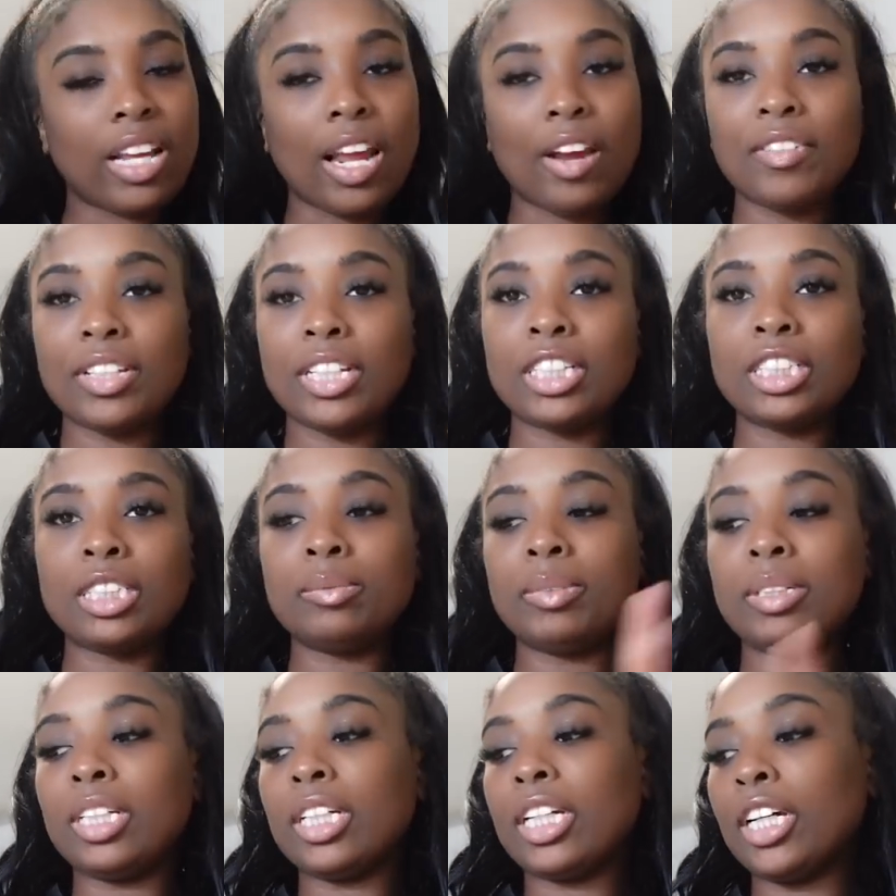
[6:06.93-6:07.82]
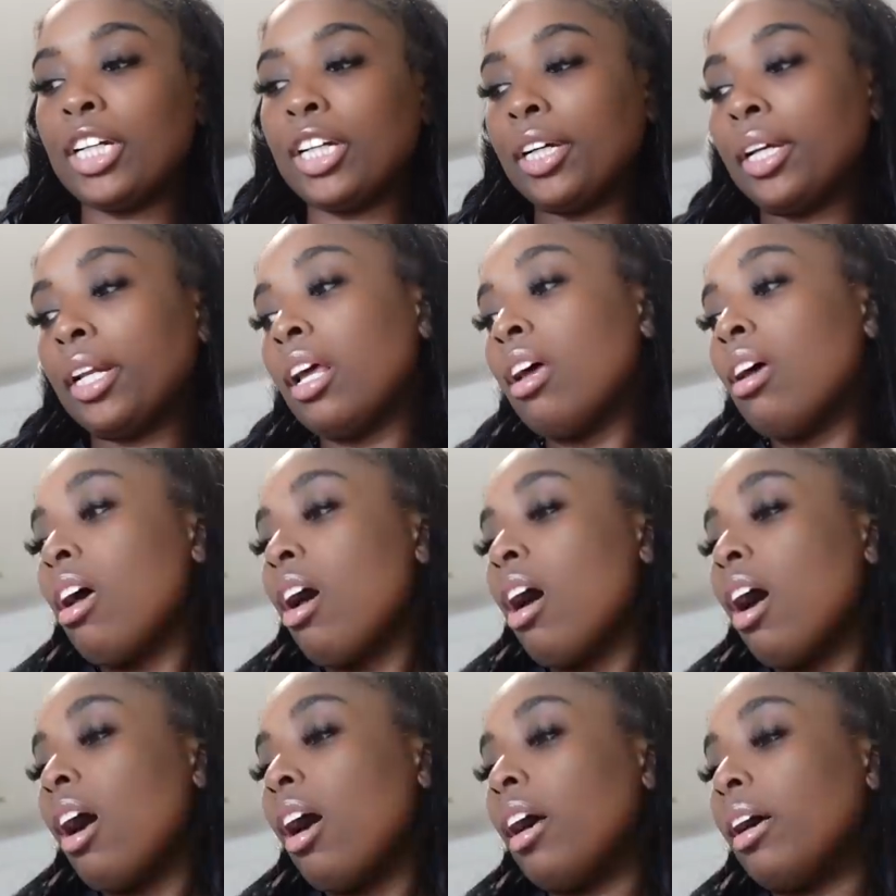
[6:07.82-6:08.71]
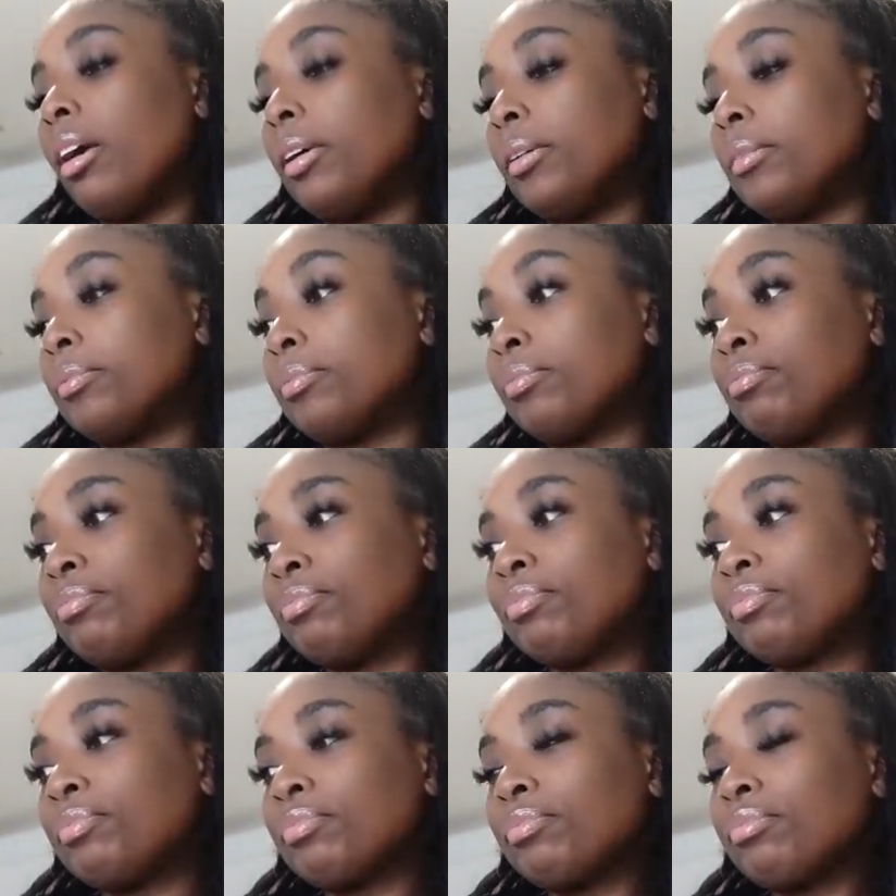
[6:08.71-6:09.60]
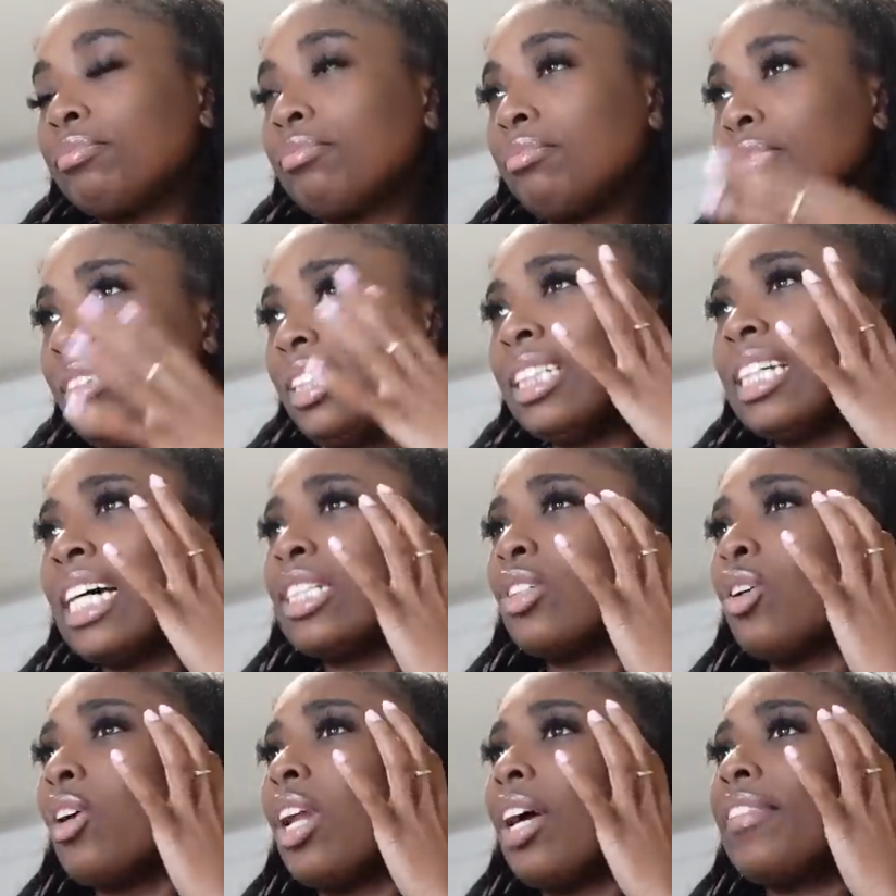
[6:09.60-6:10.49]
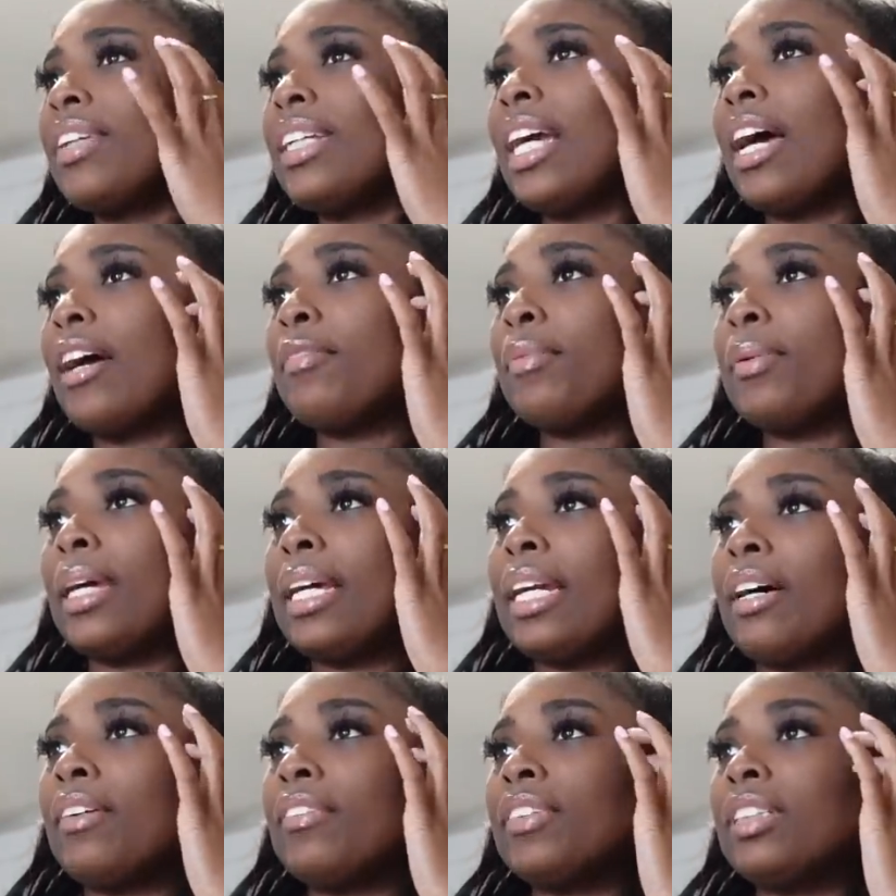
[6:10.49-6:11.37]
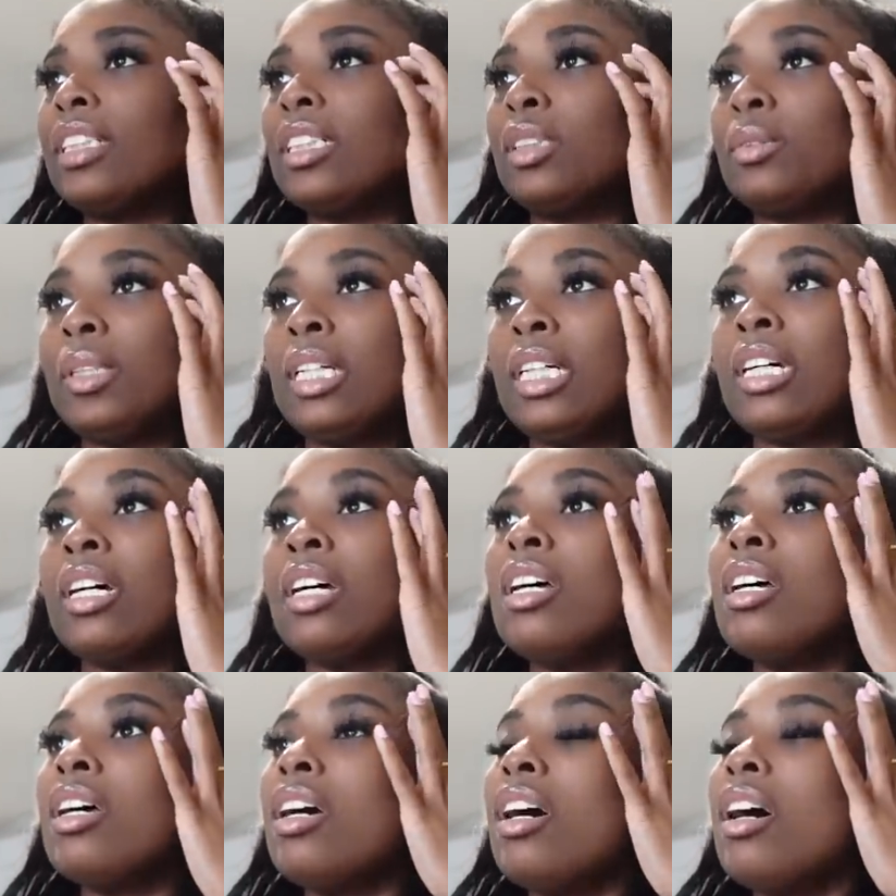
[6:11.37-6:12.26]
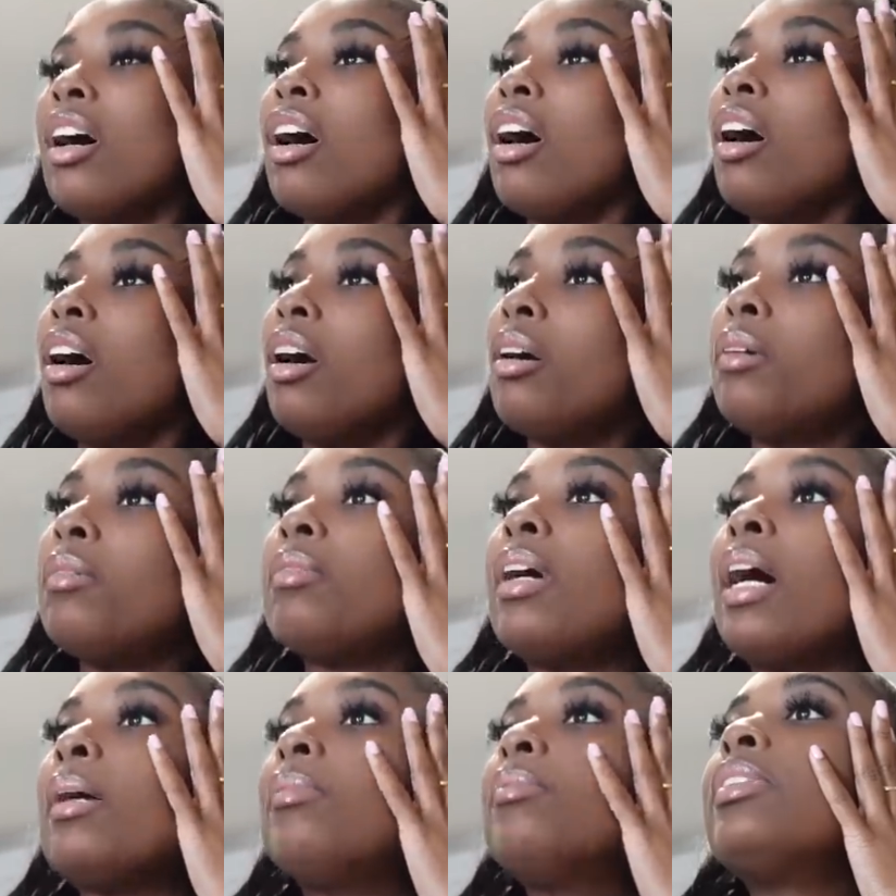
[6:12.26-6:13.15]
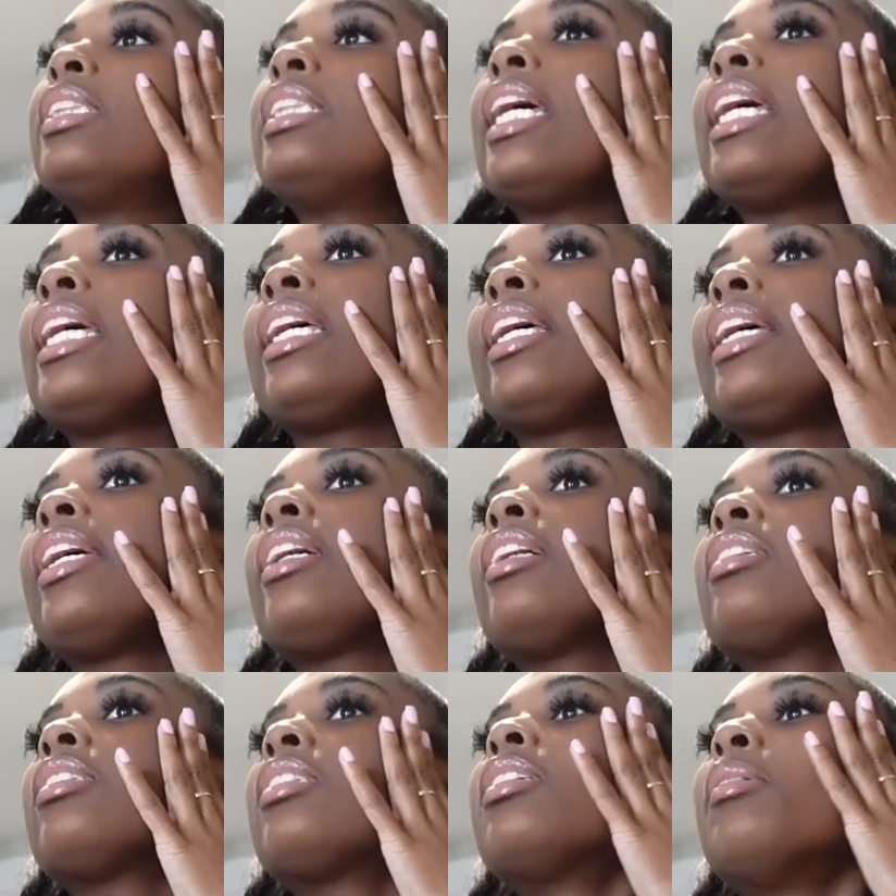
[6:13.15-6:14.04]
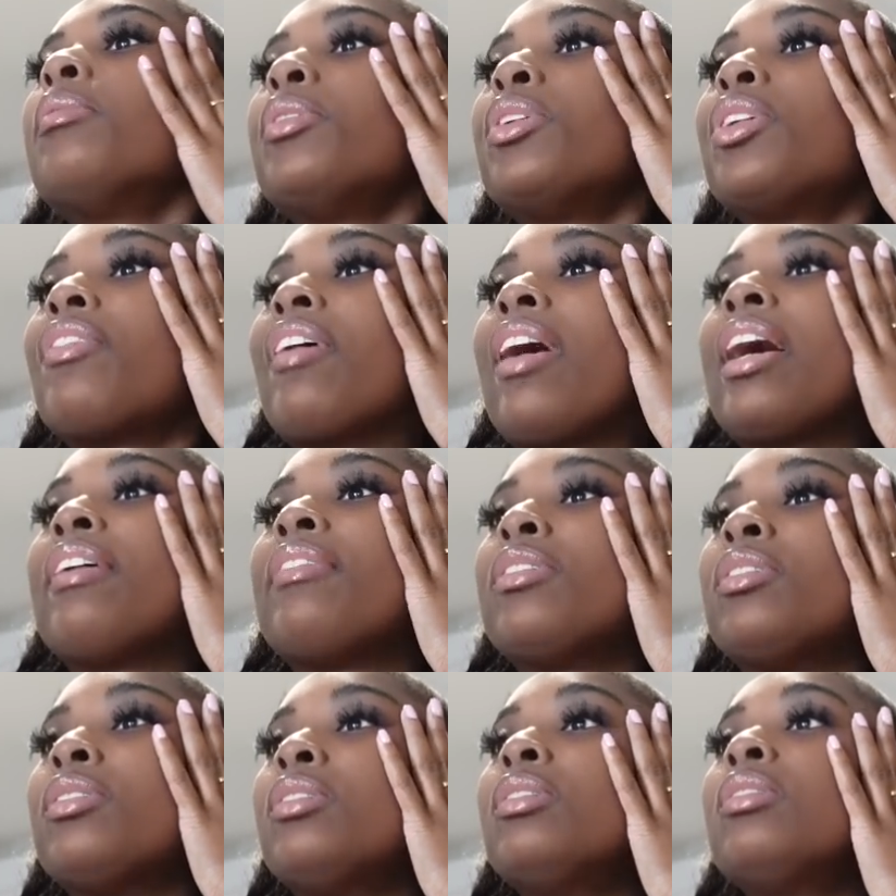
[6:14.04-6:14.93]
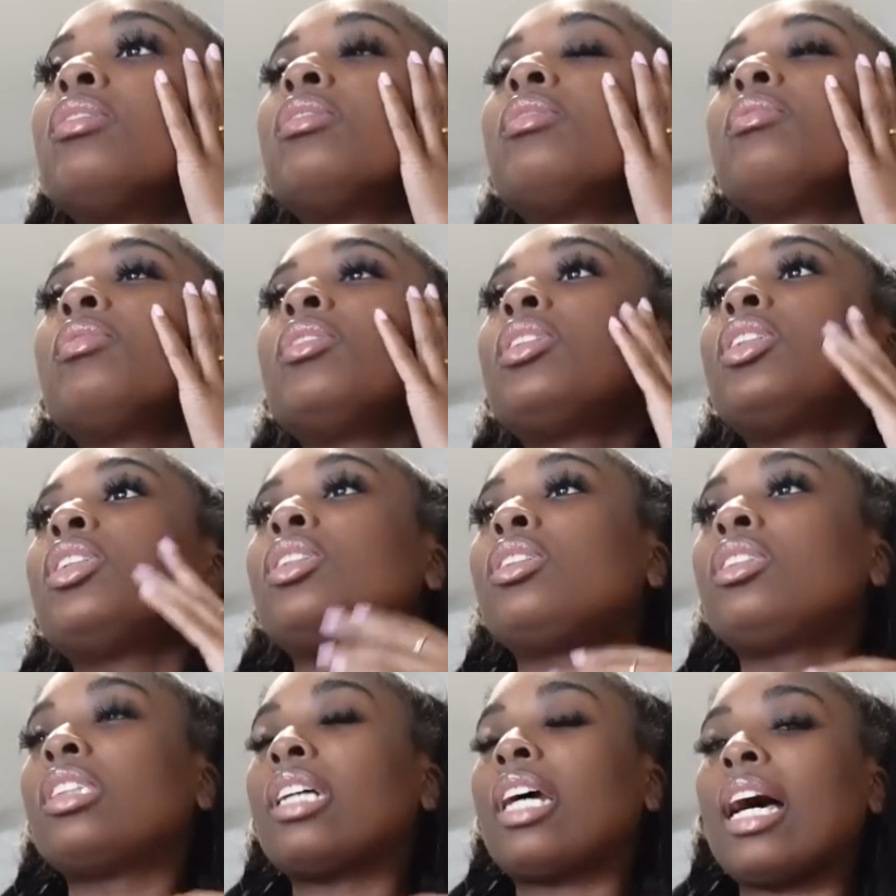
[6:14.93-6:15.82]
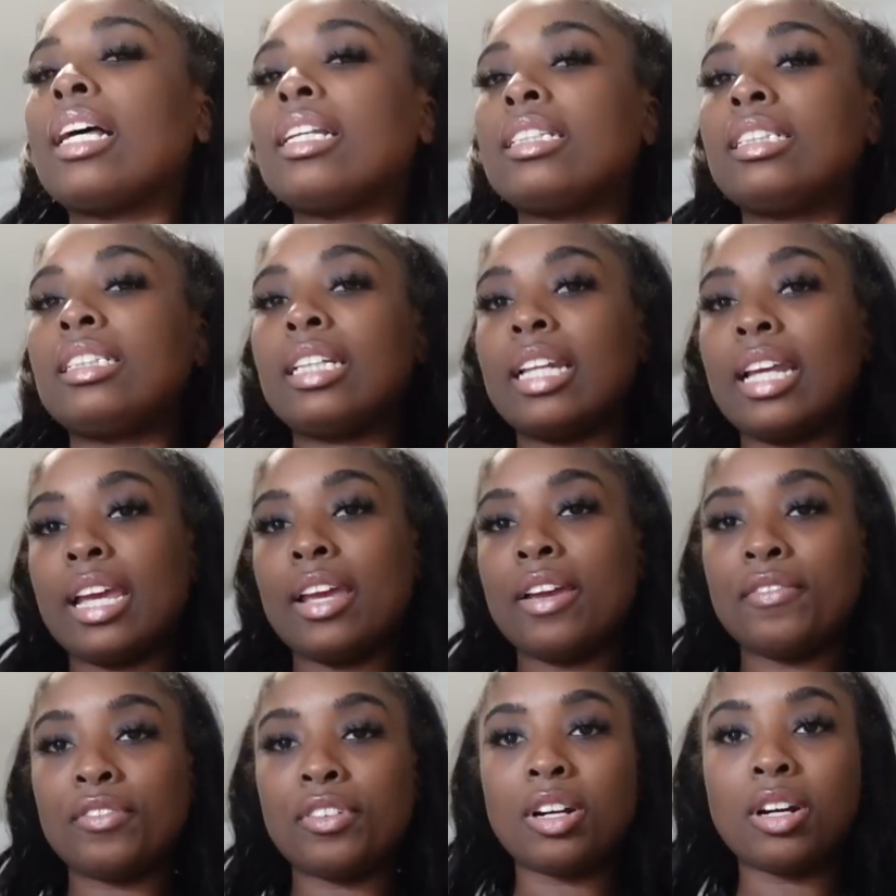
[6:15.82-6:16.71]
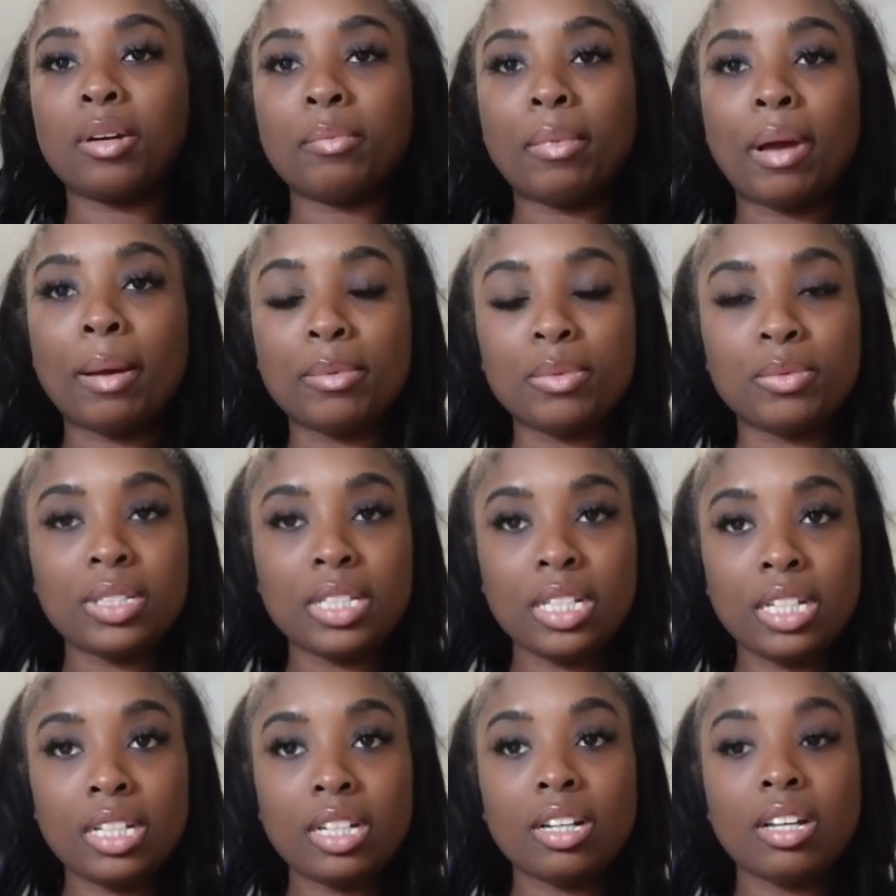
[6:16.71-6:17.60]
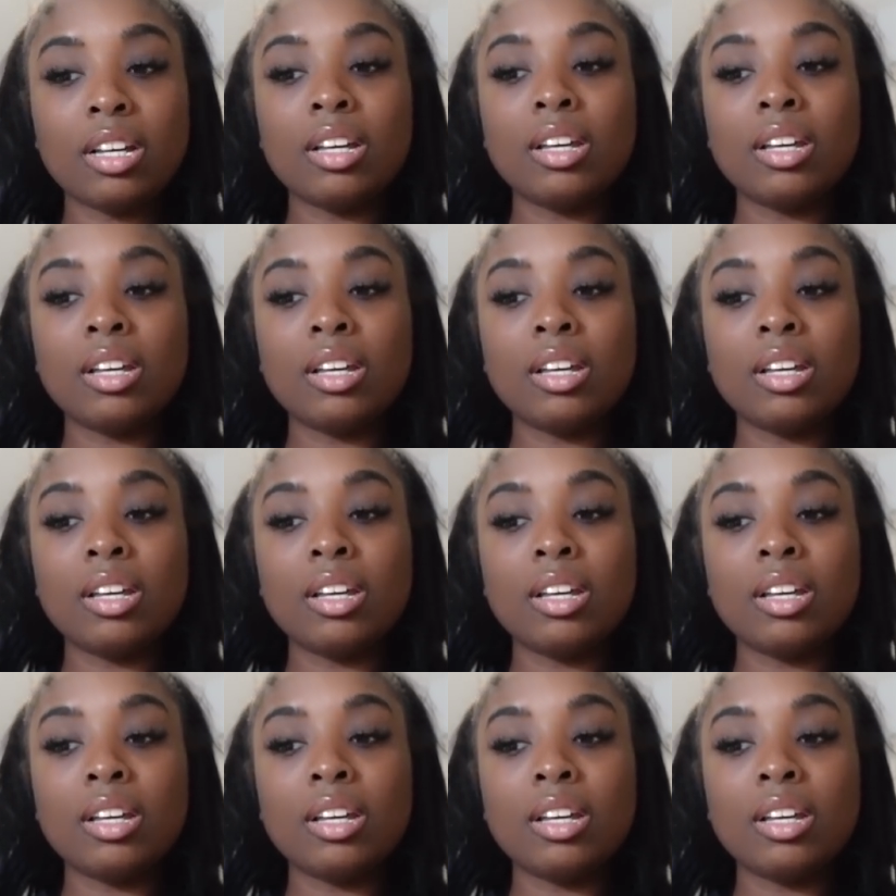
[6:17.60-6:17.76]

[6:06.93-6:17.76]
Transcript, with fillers: Everything should be looking good. Um, that's all I really have planned out for this week. Um, I'm taking some new arrival shots today for my boutique